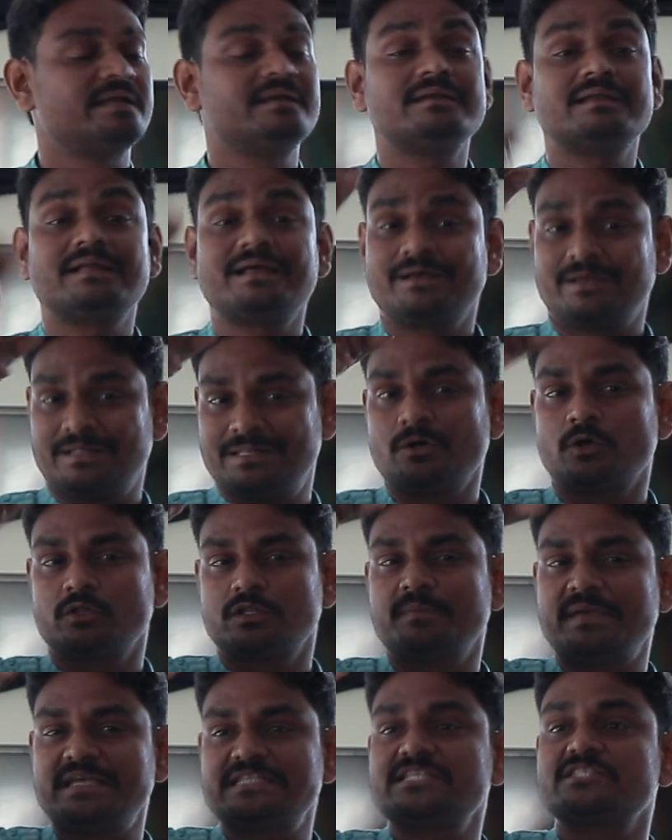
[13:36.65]
And on
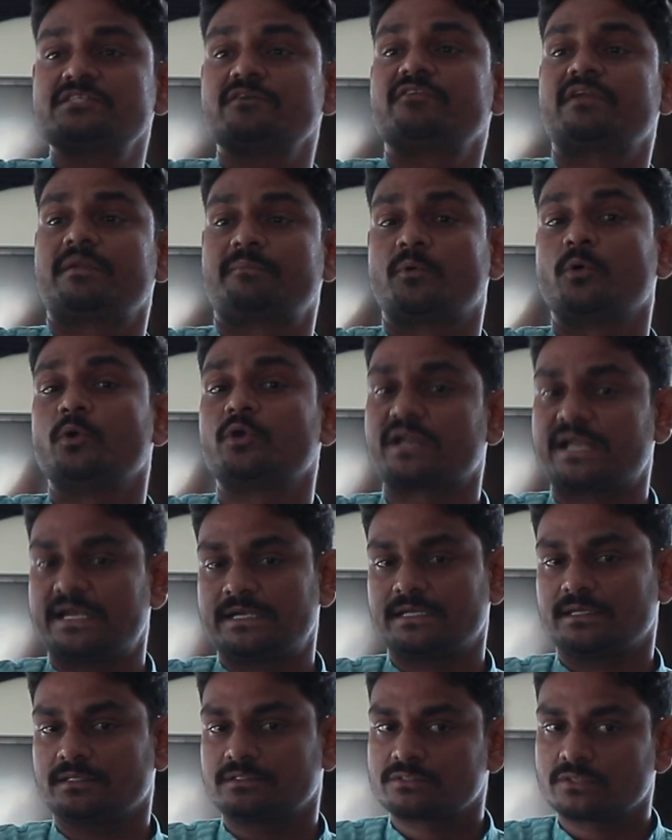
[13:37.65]
the basis of report
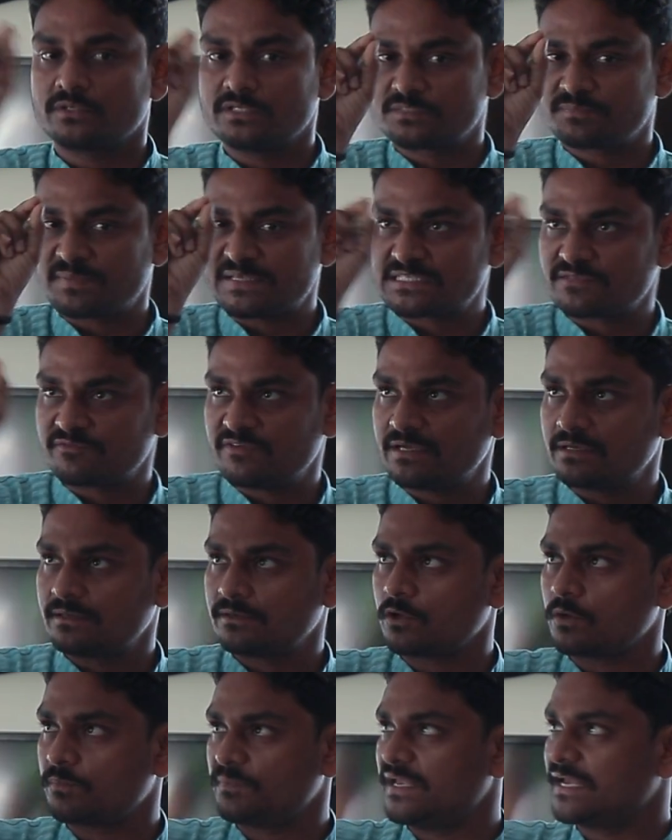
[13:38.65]
writing. So specific
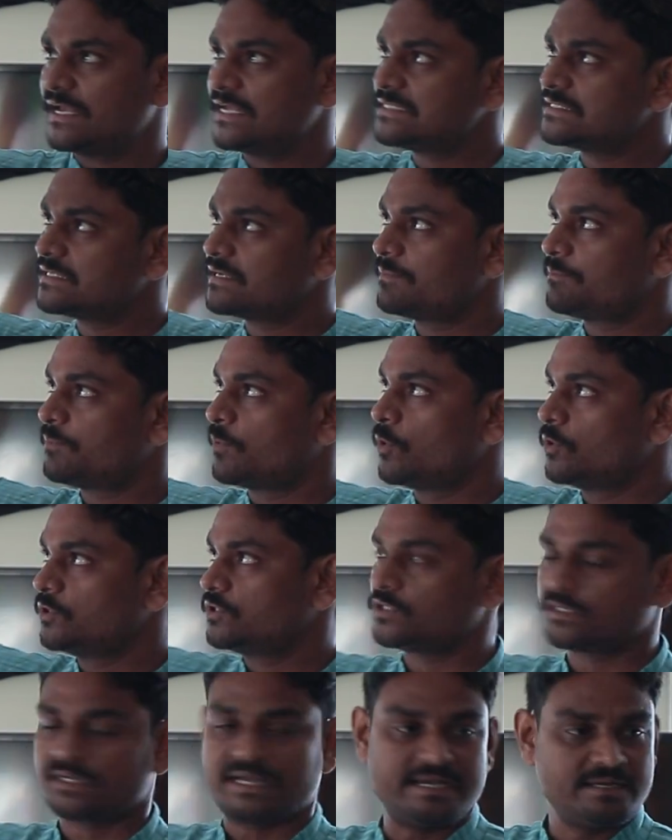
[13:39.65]
topic as
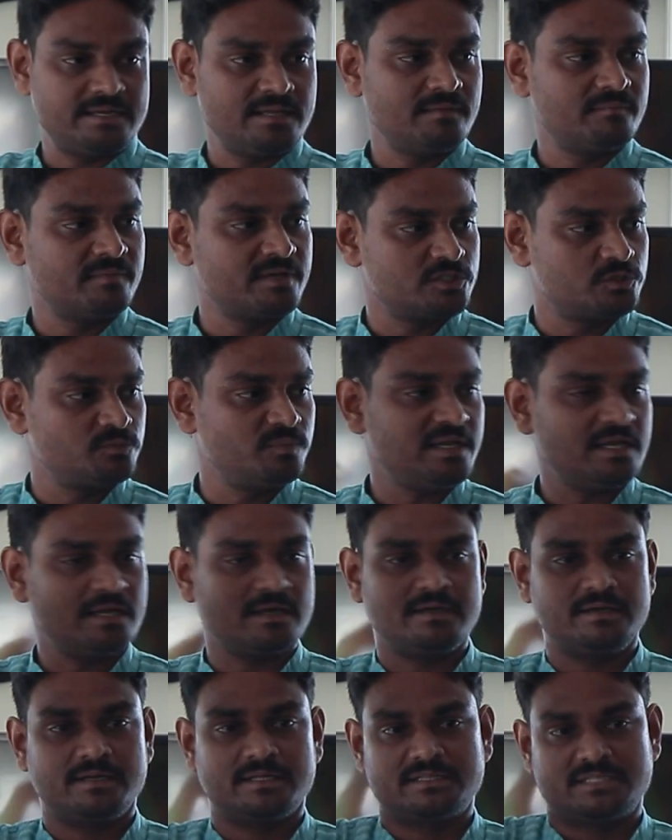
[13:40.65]
report writing must be
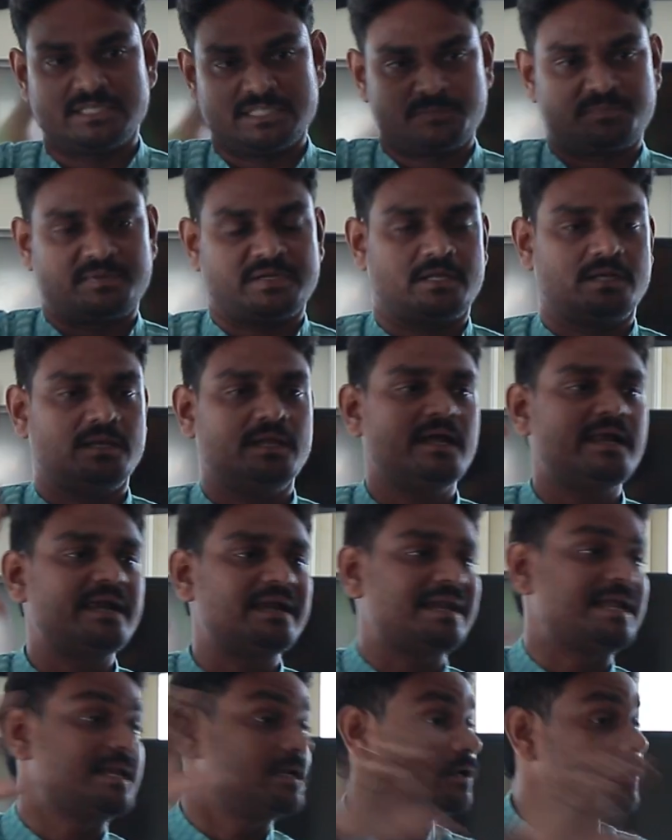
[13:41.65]
under this particular
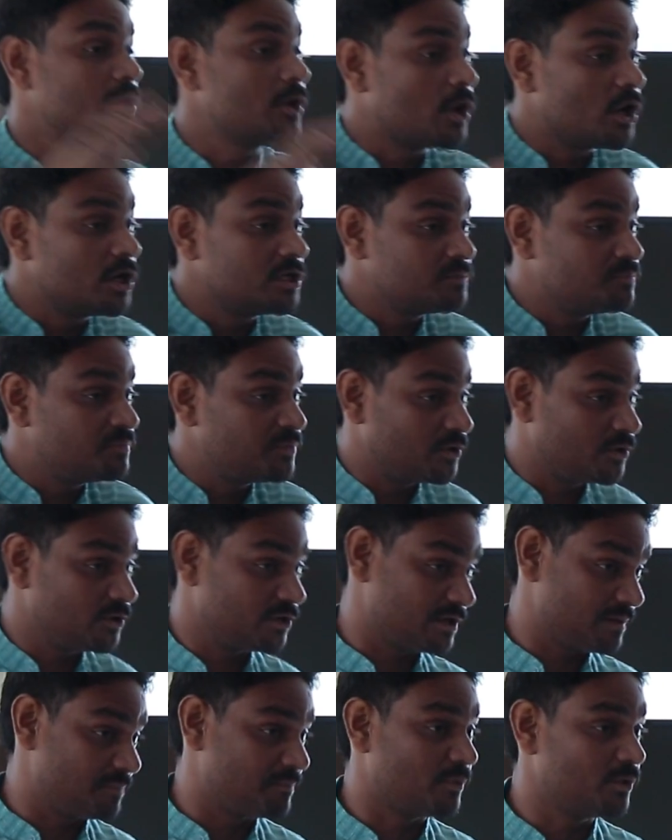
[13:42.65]
headline, not
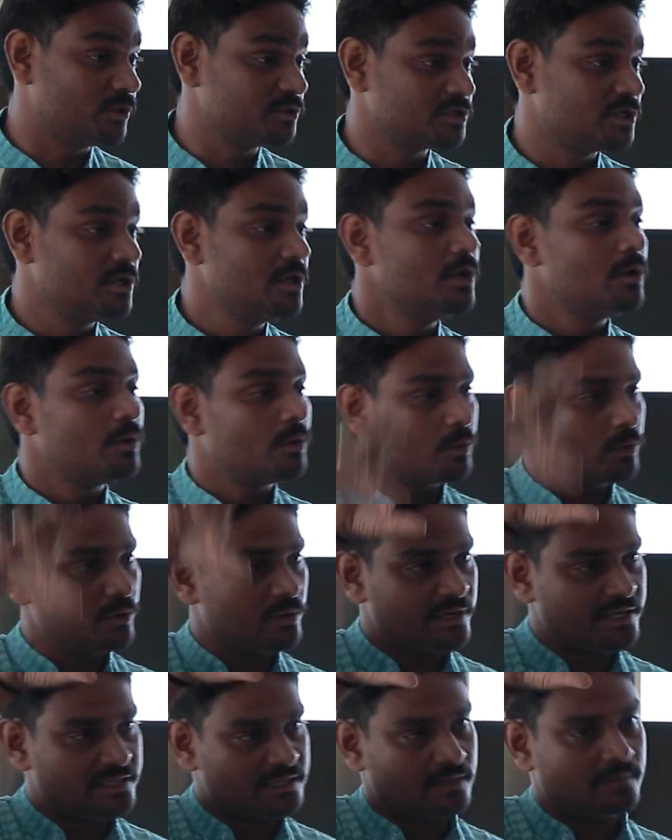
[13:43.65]
pure report,
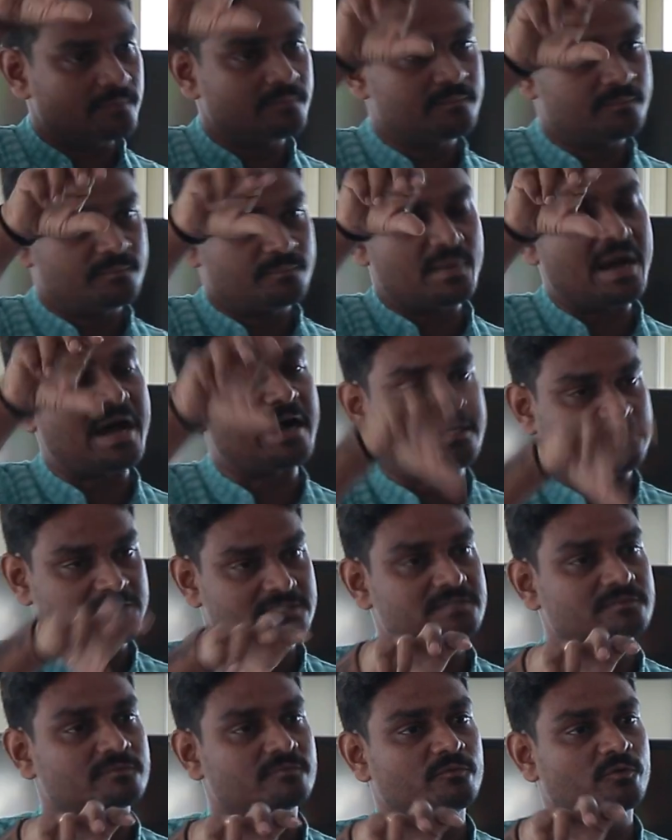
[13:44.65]
only the
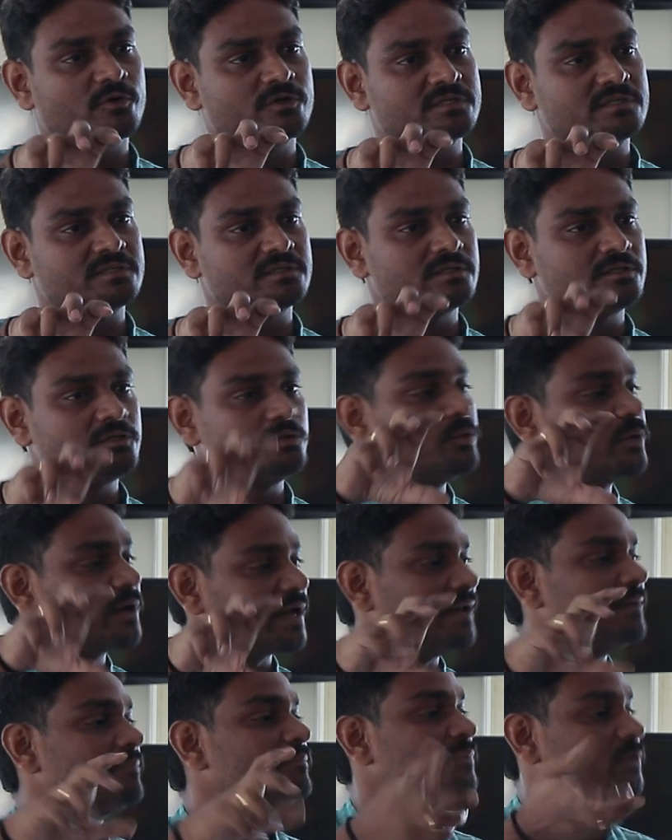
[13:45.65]
parts what you
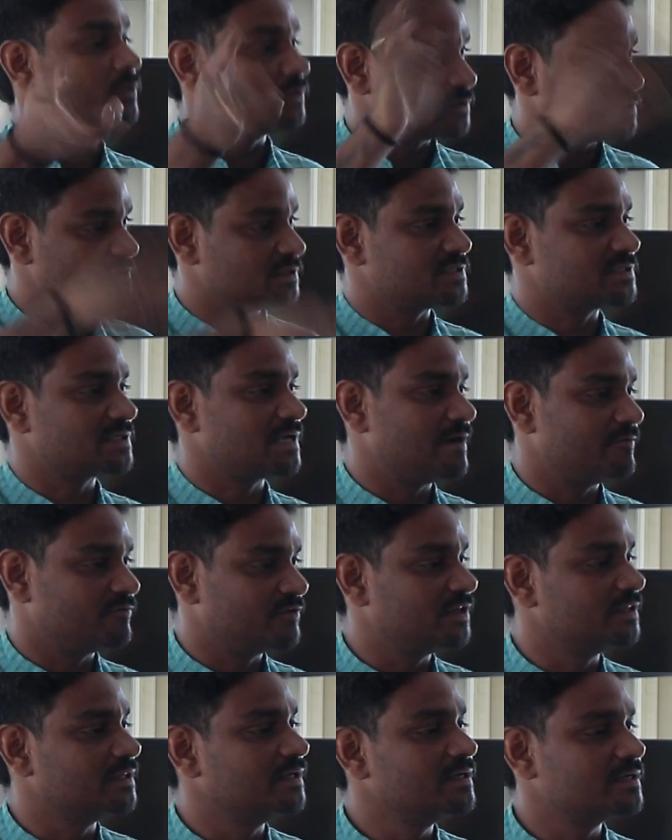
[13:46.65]
can process
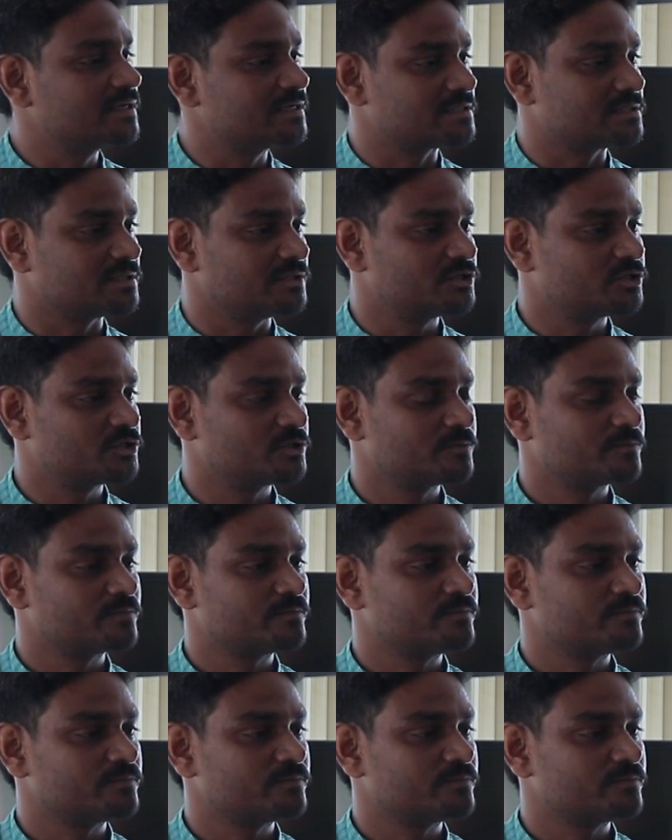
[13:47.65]
after the research.